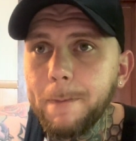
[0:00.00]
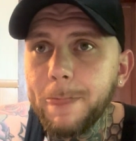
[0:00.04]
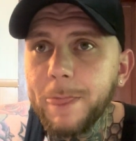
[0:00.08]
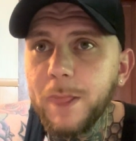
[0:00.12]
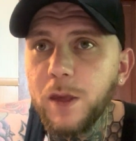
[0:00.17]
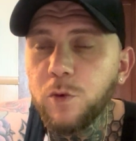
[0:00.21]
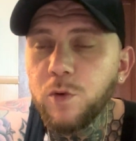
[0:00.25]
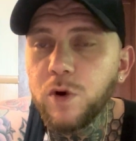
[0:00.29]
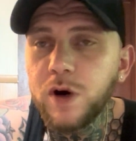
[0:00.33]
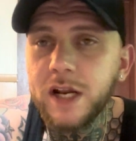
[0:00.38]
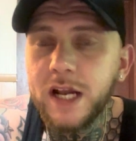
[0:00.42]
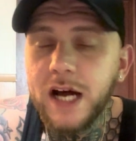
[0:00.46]

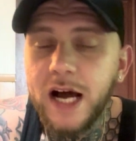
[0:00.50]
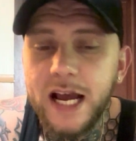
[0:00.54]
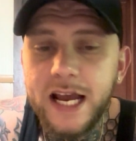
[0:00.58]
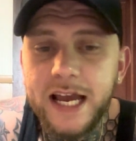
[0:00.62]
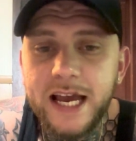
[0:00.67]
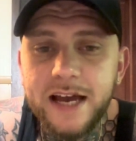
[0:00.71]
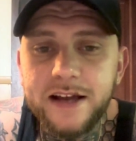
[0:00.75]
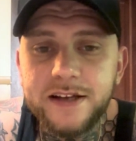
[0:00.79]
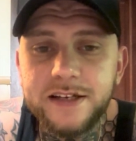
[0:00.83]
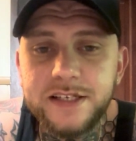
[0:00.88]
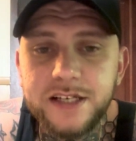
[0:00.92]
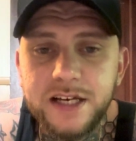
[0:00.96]
what I
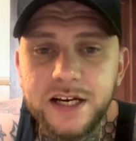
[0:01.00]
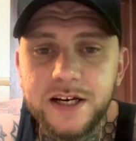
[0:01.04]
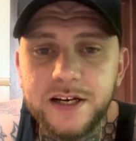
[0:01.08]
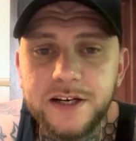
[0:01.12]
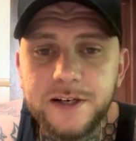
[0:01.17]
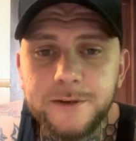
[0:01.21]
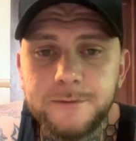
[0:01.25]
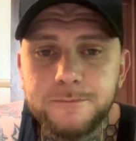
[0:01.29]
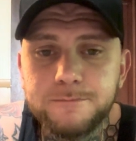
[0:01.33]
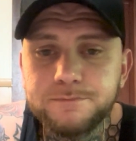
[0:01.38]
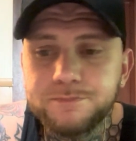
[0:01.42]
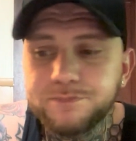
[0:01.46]
had
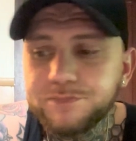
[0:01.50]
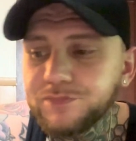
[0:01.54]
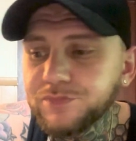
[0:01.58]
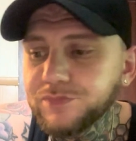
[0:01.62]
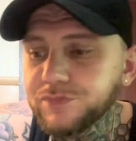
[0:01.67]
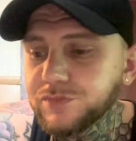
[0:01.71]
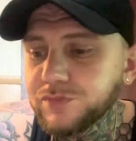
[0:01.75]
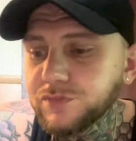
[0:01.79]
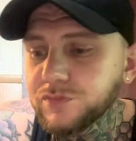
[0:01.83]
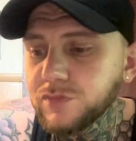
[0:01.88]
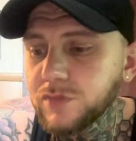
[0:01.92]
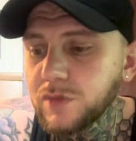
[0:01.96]
done
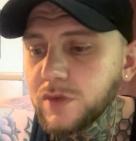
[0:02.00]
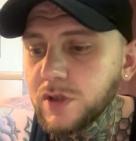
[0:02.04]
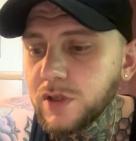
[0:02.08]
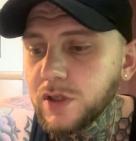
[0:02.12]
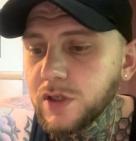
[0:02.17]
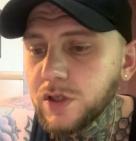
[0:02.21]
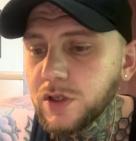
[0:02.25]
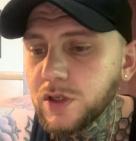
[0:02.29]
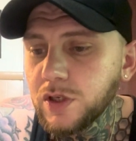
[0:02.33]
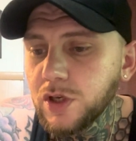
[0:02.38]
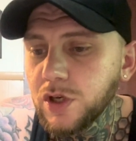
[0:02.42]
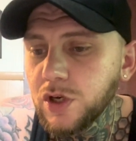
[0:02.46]

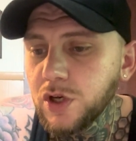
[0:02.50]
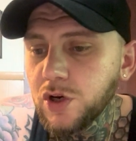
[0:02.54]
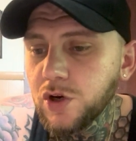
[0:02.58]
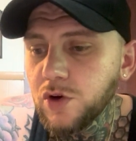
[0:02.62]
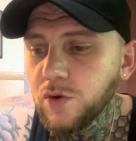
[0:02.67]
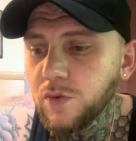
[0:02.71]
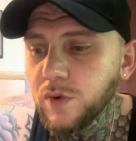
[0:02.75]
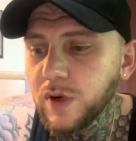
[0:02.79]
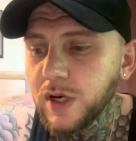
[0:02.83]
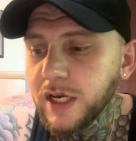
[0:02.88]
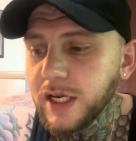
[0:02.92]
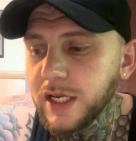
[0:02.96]

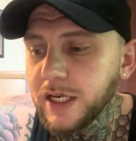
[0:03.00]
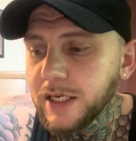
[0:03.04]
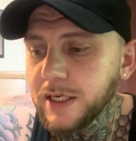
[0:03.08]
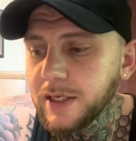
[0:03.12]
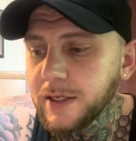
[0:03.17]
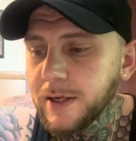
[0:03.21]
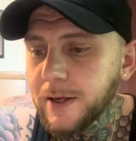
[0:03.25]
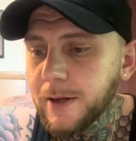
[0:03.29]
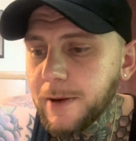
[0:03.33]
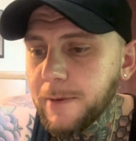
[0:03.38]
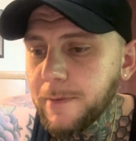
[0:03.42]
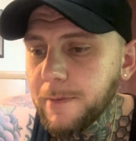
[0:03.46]
when